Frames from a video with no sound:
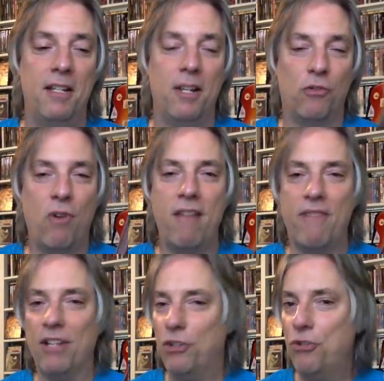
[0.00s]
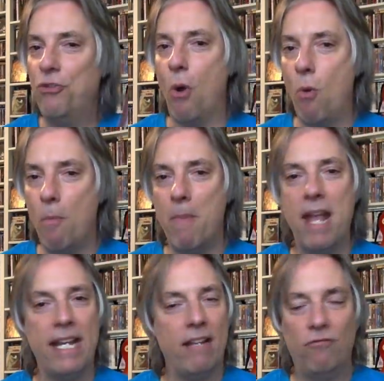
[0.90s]
You know, Triumph had so
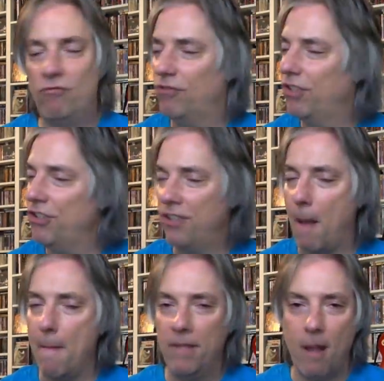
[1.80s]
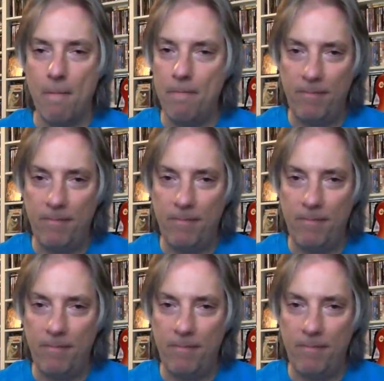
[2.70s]
many just uh,